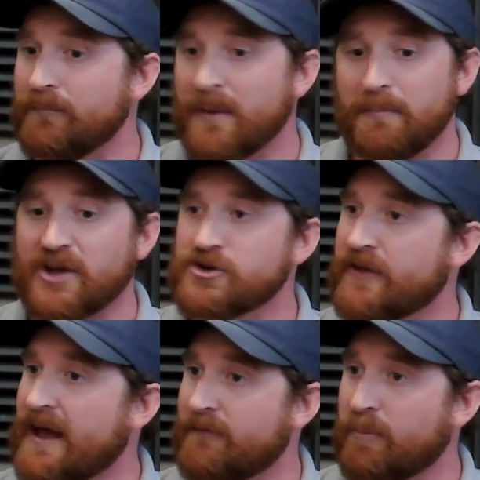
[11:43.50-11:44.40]
Make sure
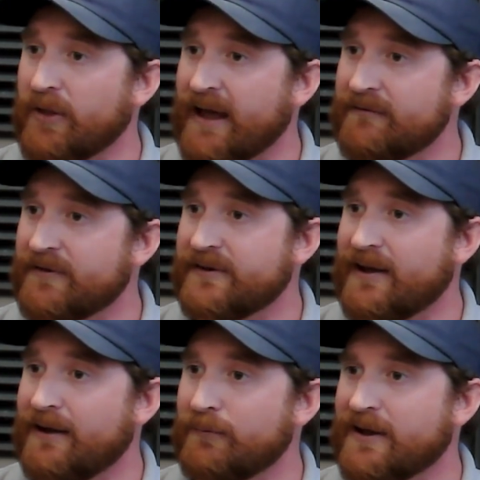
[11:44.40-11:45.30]
they have a plan for the
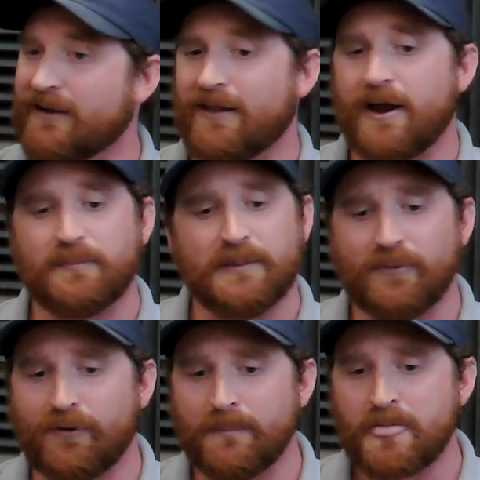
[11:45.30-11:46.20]
day. We get a lot of
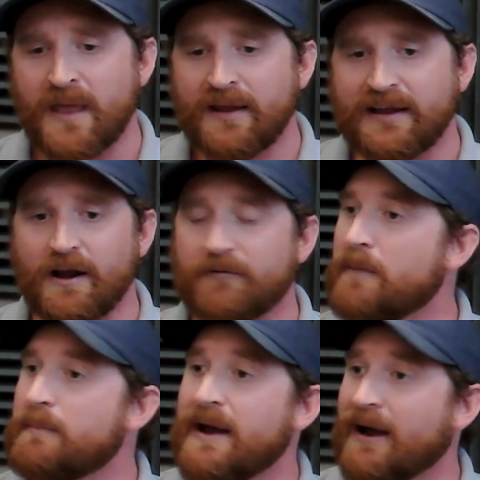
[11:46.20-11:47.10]
people from
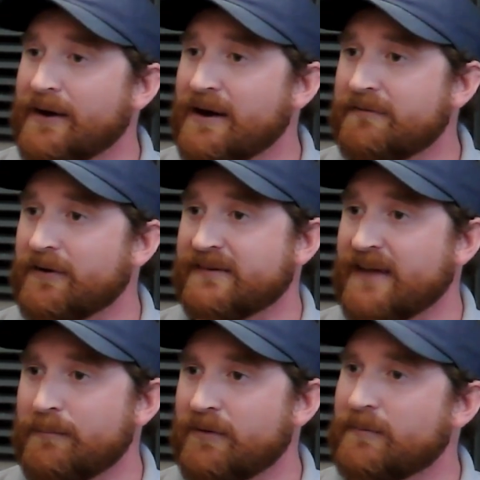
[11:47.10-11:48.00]
the Bay Area, for
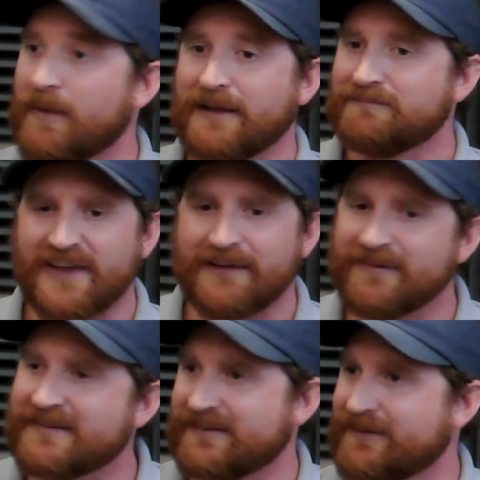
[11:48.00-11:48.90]
example, from like San
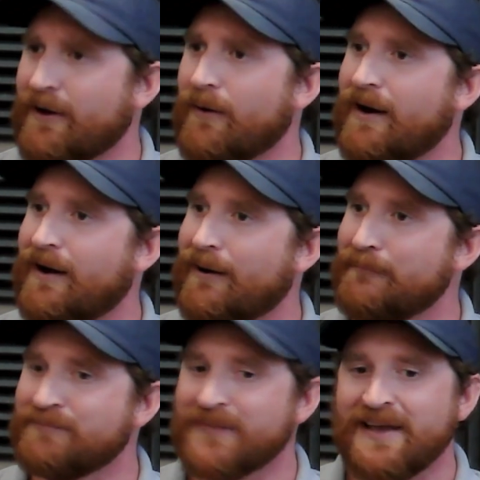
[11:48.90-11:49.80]
Francisco
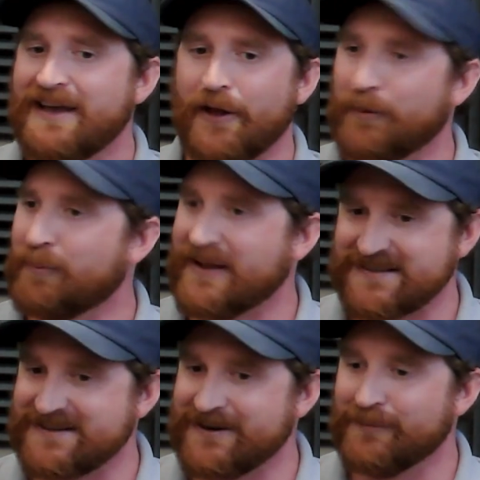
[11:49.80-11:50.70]
and other
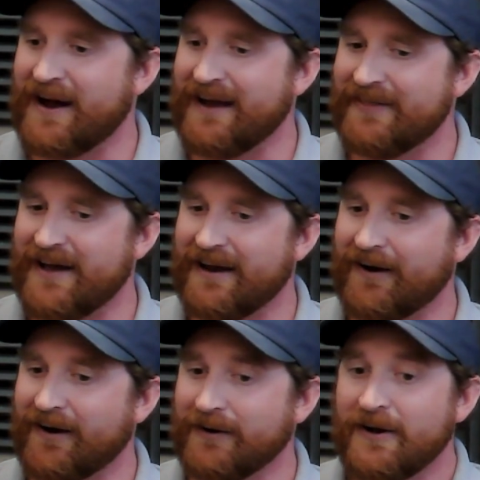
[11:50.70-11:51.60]
places nearby that
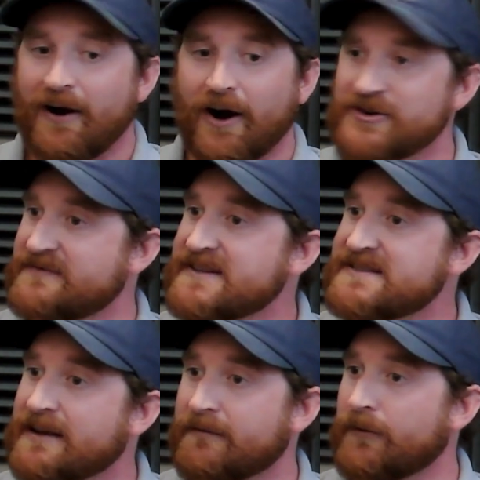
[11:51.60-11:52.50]
are just
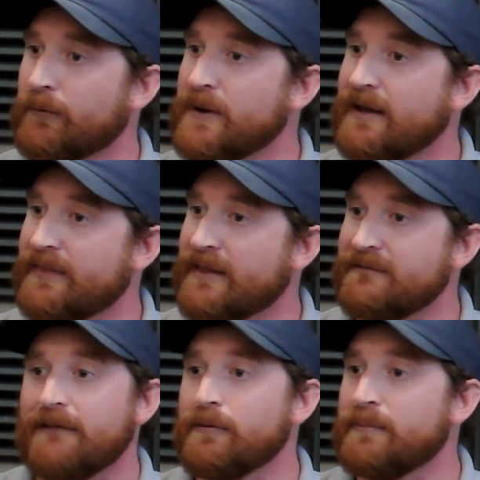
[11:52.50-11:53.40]
visiting for the weekend. They've
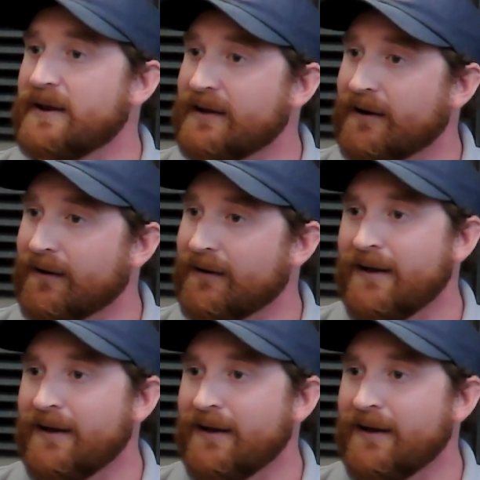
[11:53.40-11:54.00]
never been here.